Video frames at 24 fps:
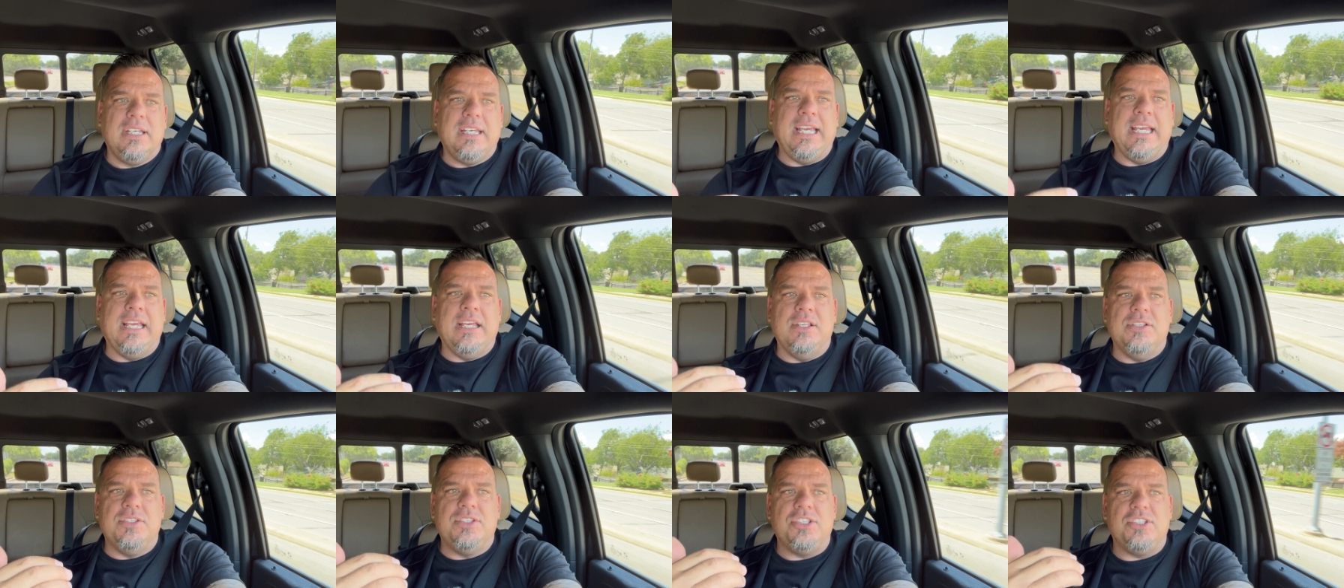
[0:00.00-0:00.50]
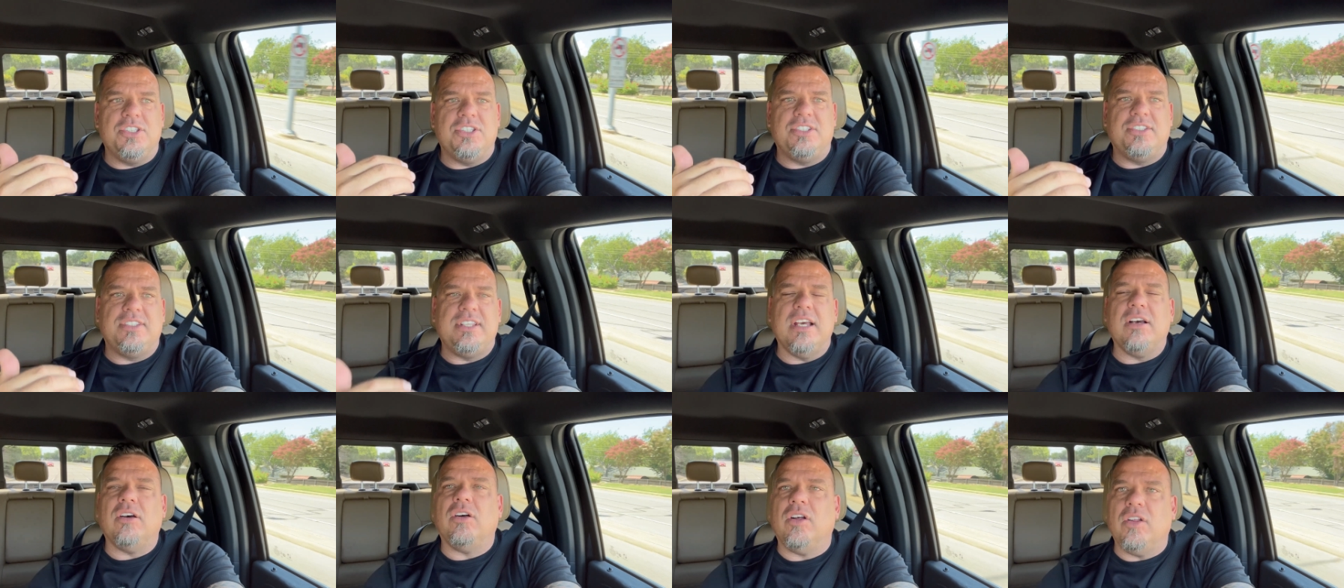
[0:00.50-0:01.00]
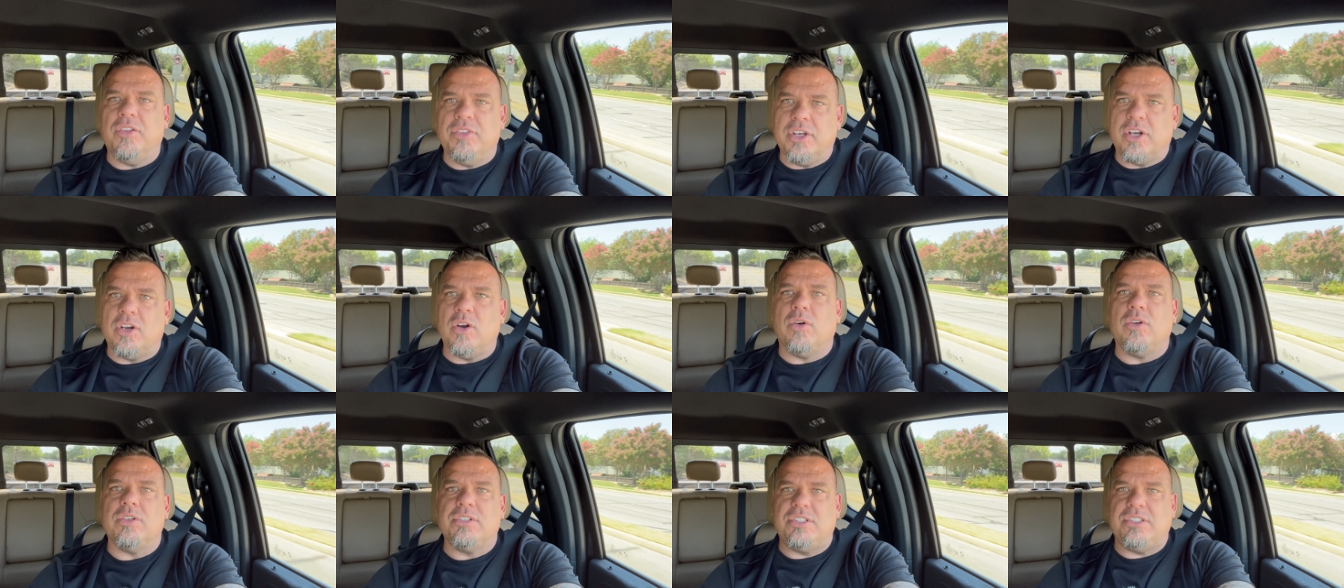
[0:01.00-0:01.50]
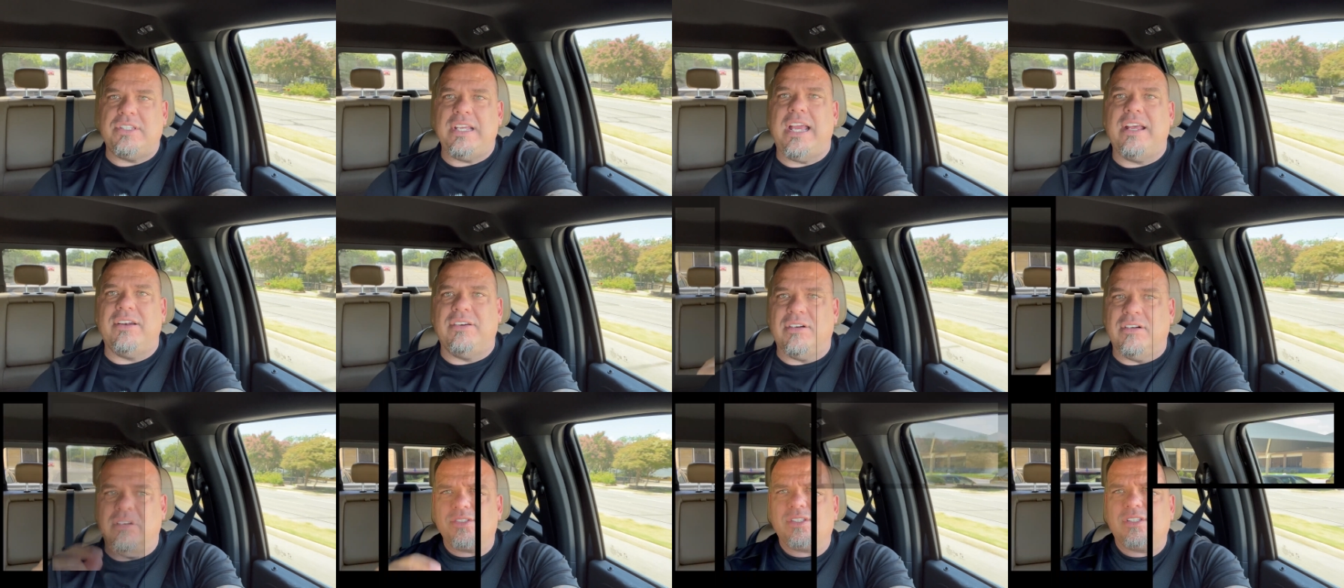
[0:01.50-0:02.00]
is still the gold
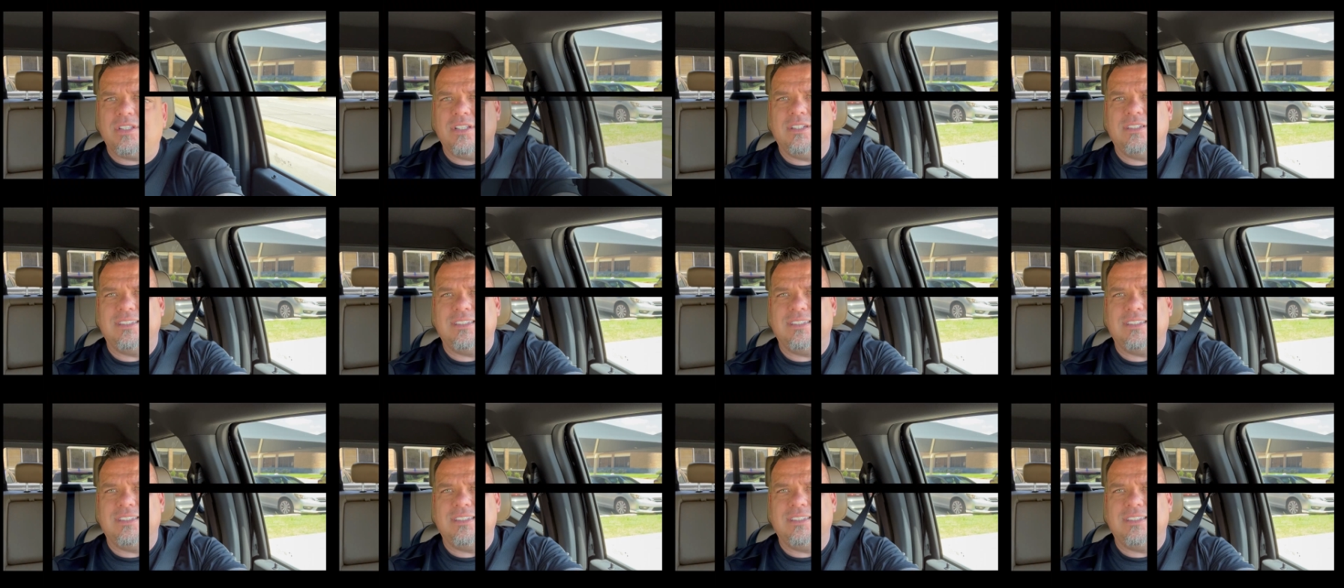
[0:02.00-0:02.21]
standard?